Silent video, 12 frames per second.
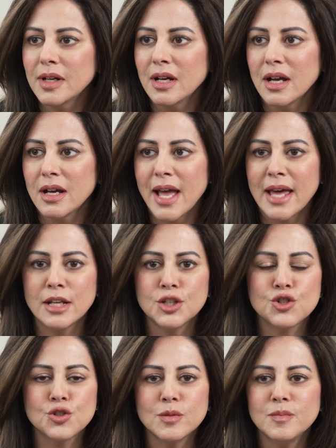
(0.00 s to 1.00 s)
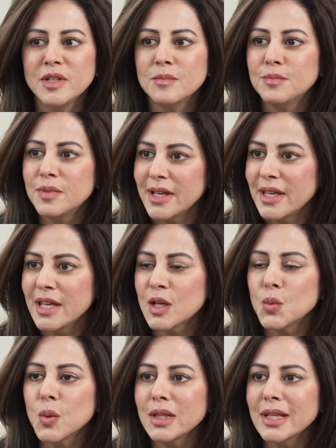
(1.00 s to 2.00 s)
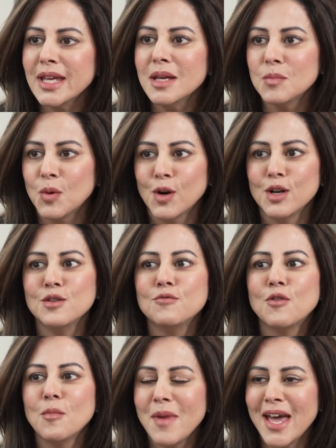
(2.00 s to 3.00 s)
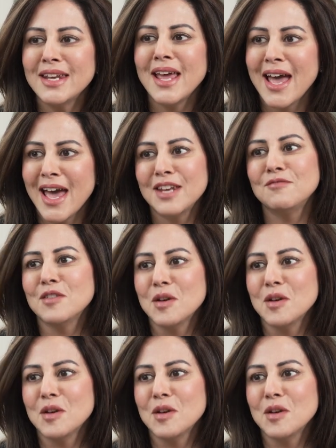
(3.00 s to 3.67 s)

And it should be equally important for men and